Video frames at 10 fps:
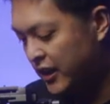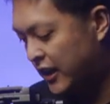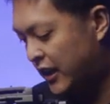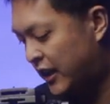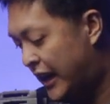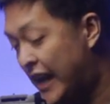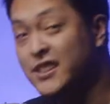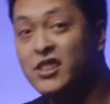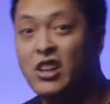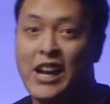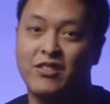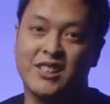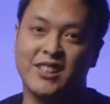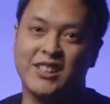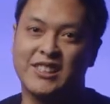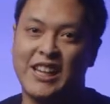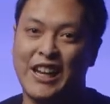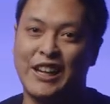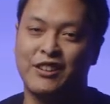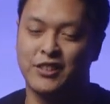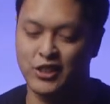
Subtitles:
I still have it to this day,